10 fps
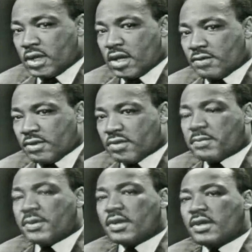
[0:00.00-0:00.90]
if some of
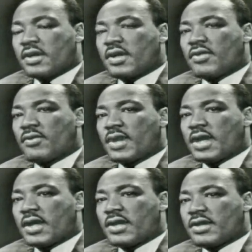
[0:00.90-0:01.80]
these can,
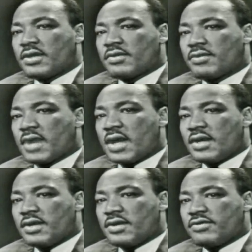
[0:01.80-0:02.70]
then all of them
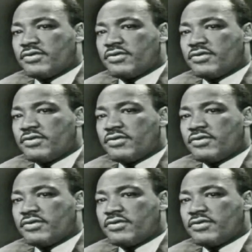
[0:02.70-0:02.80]
can,